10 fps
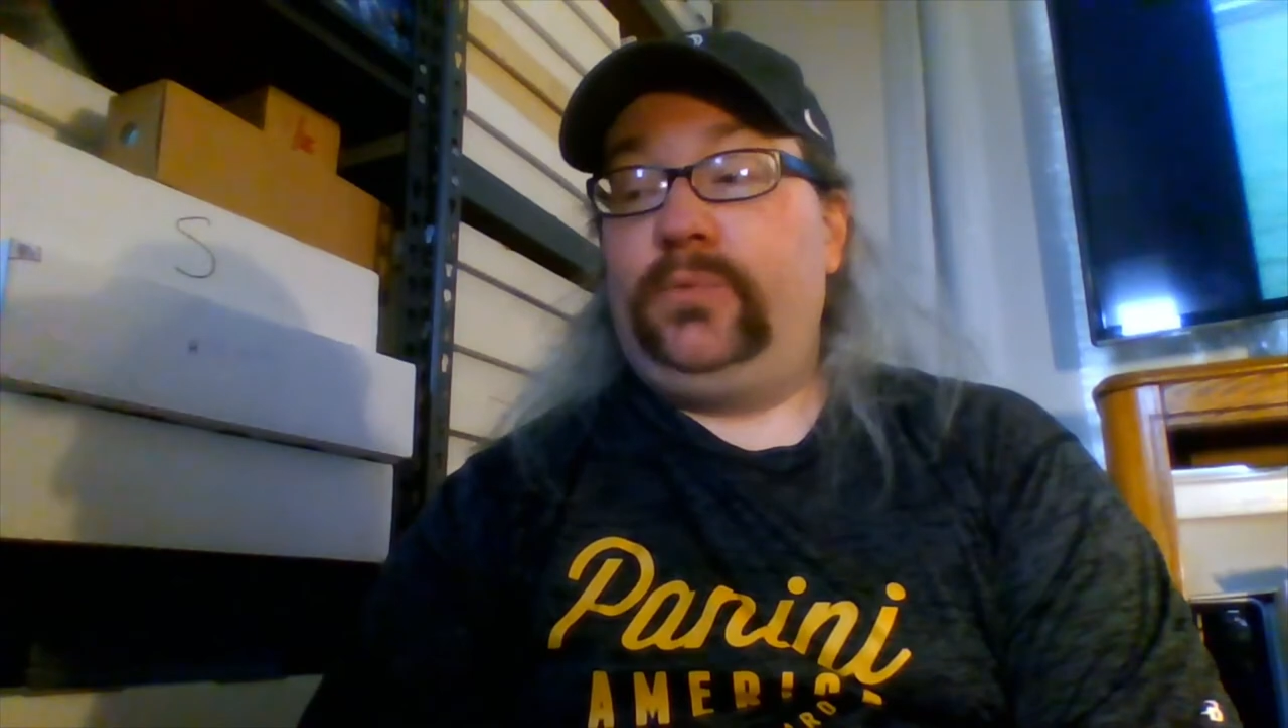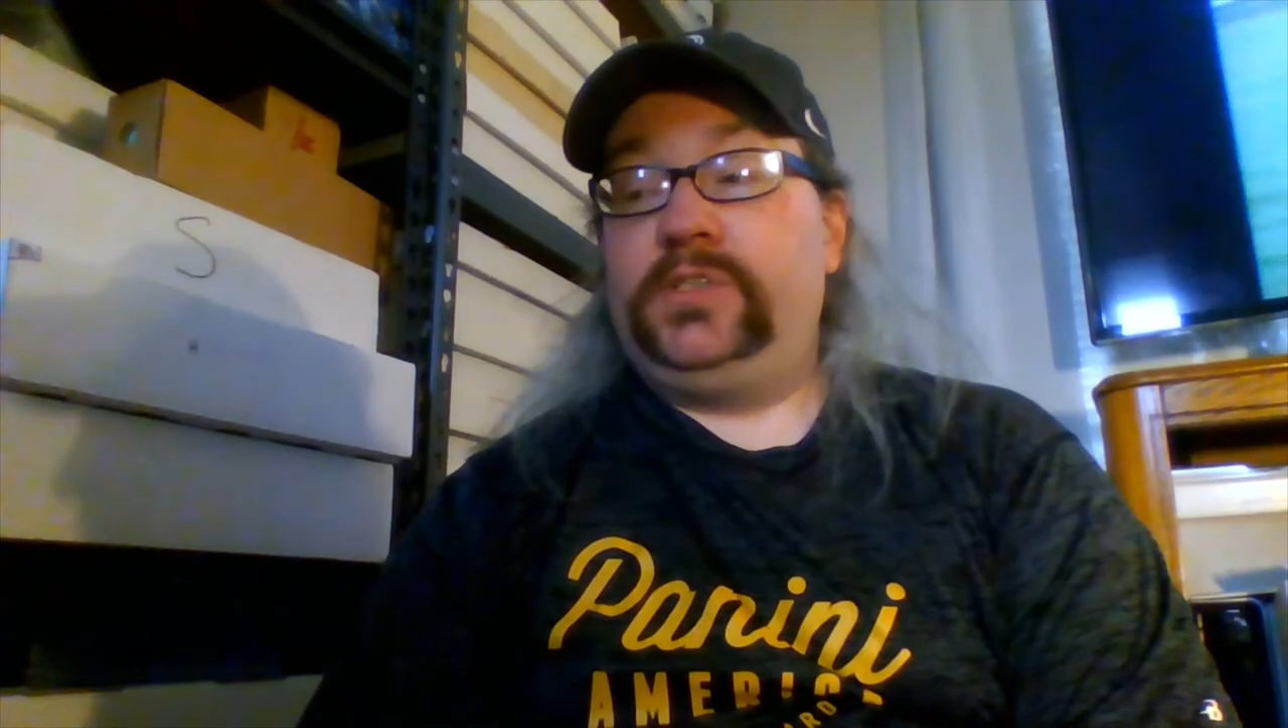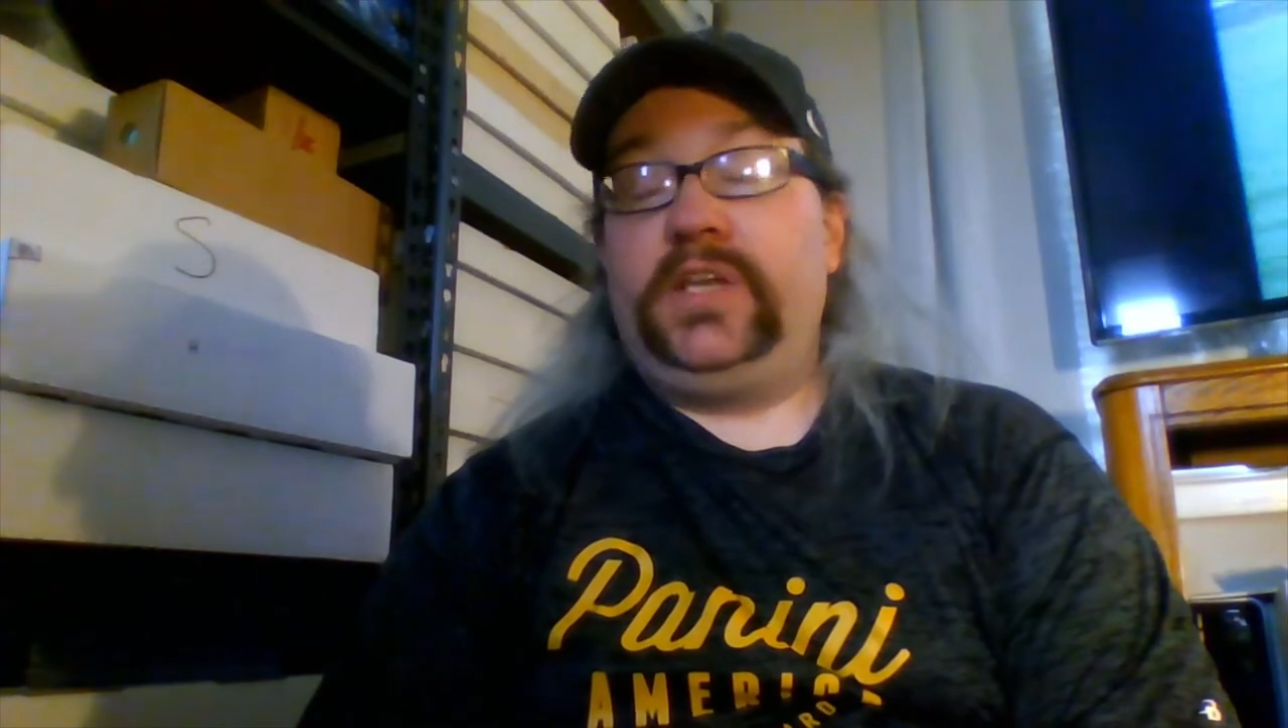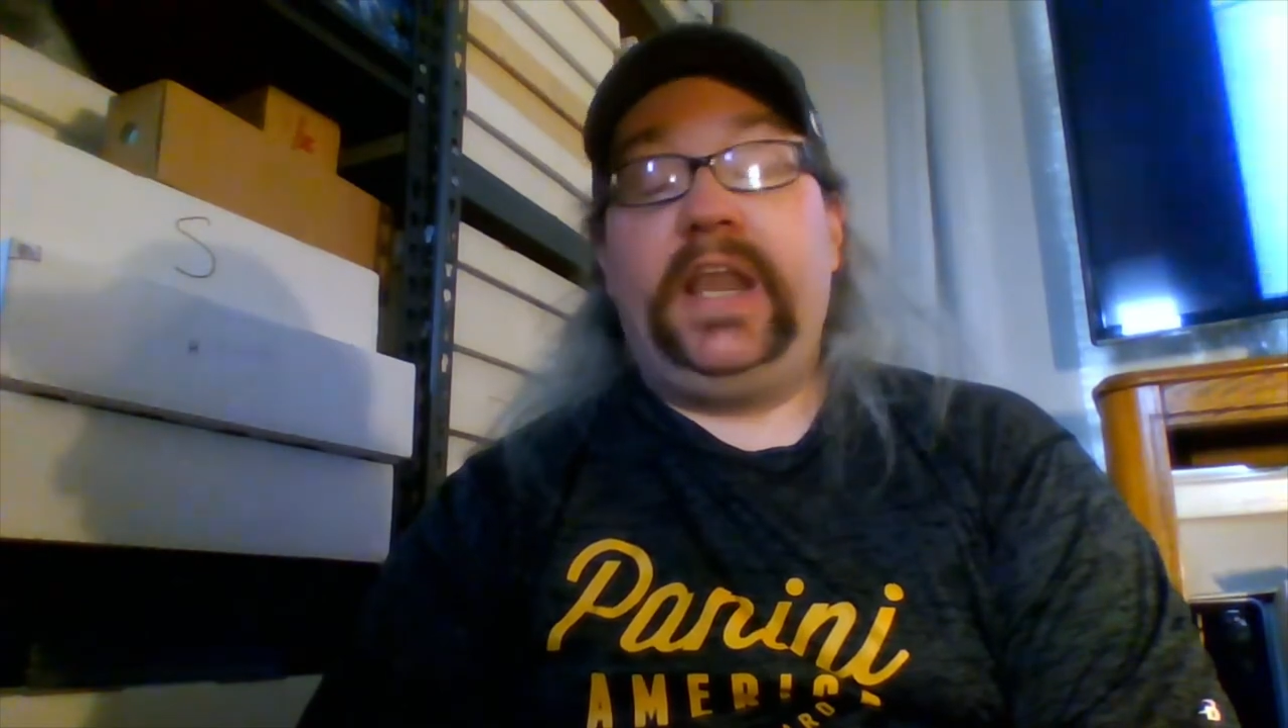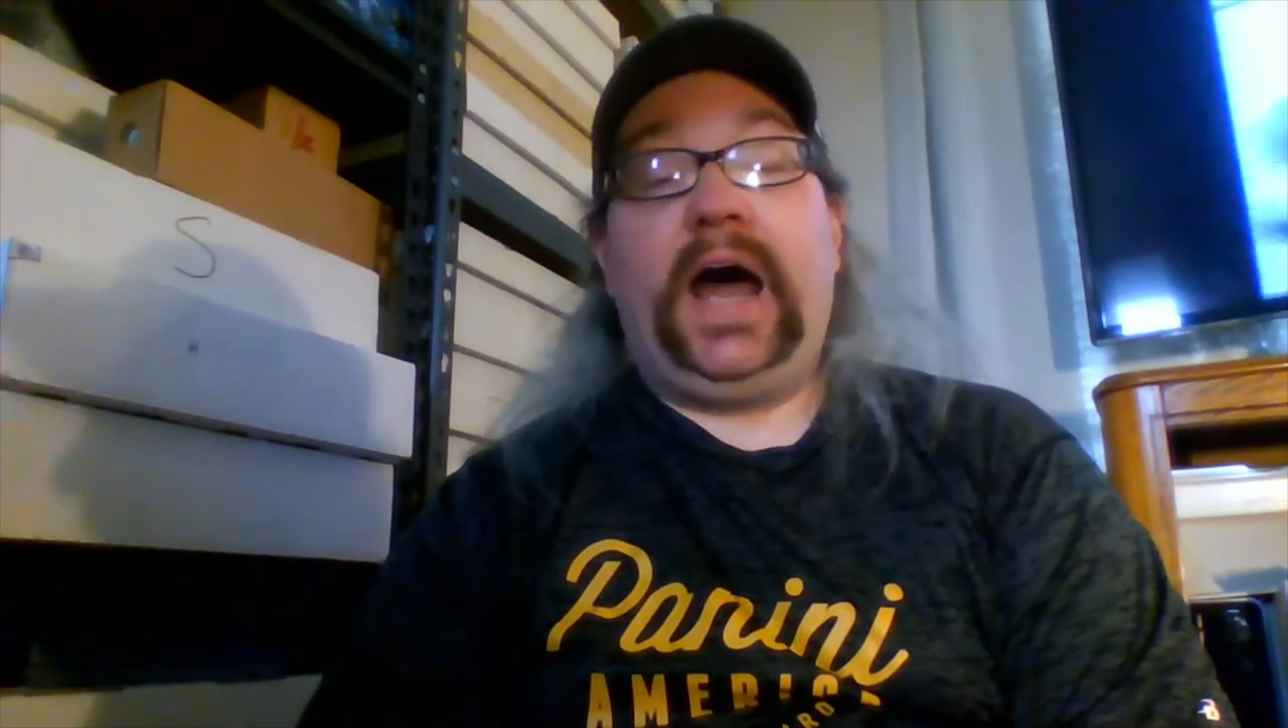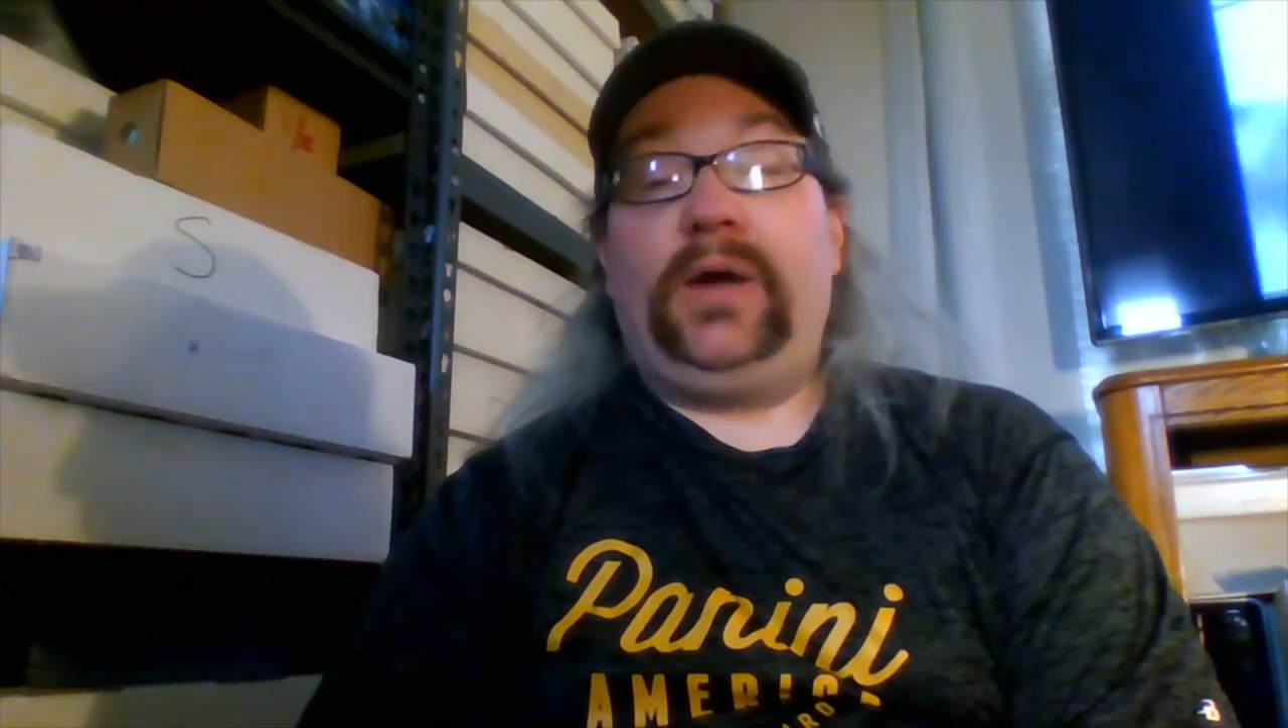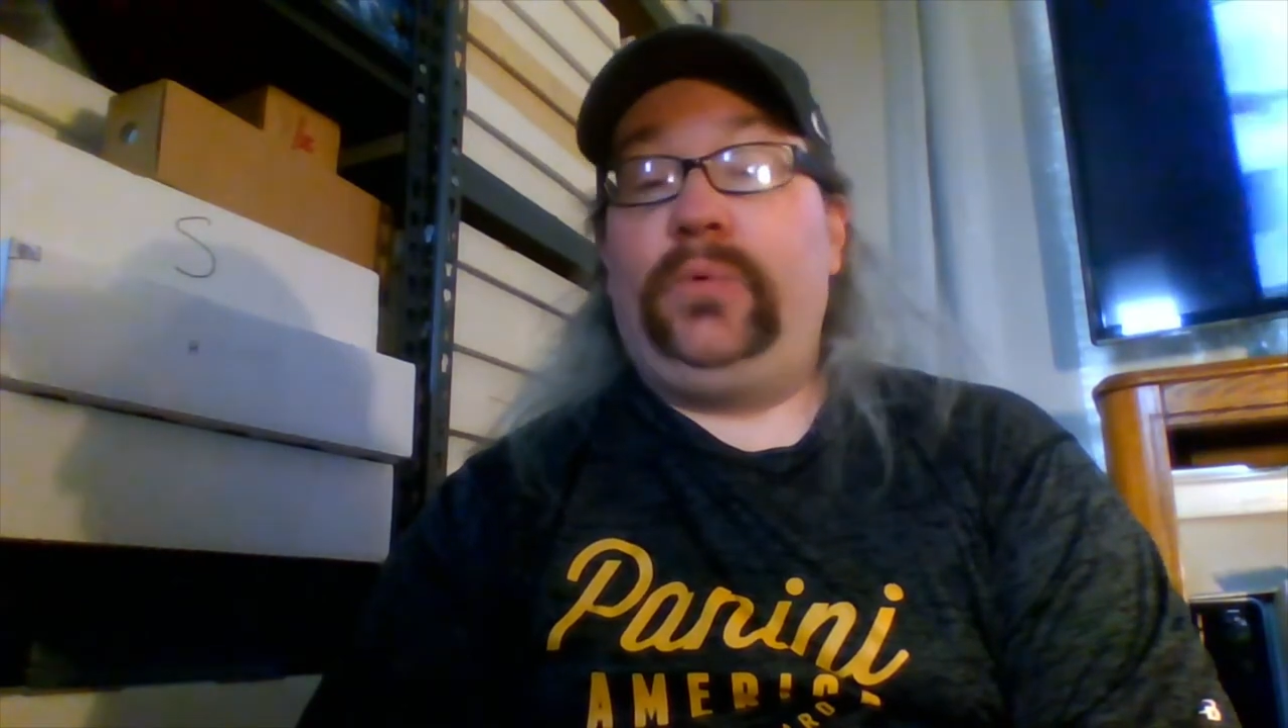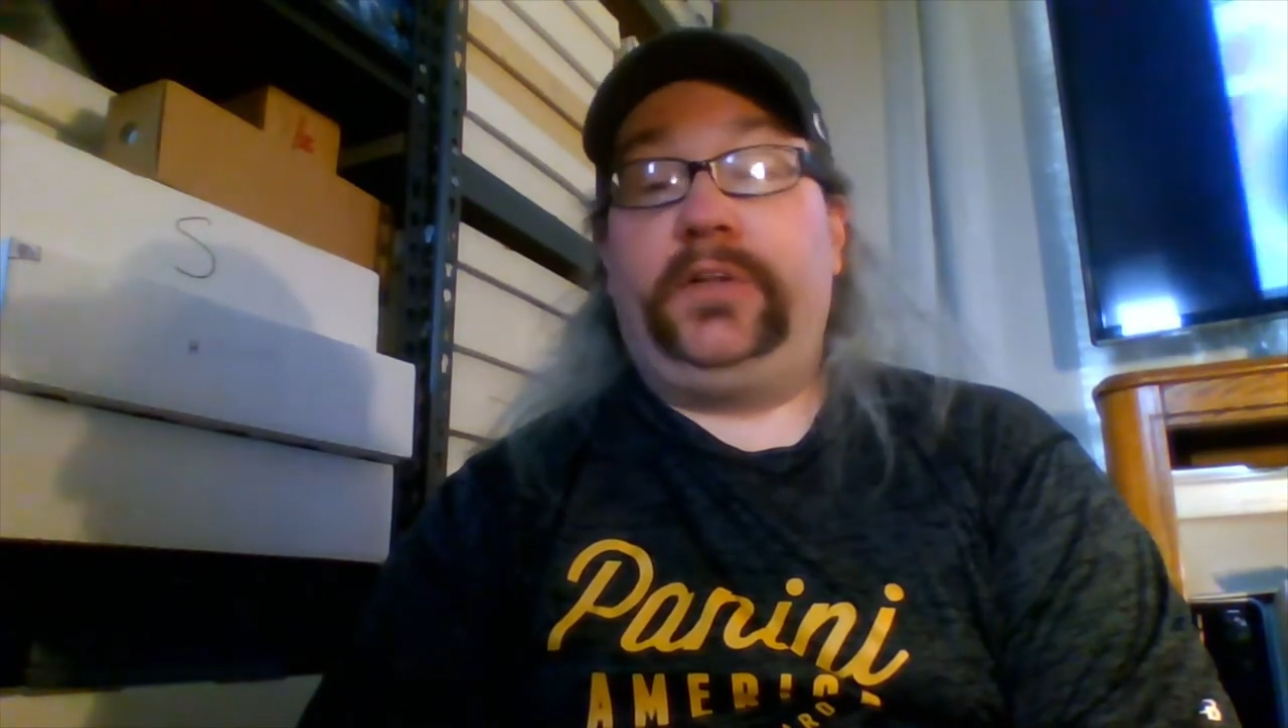was not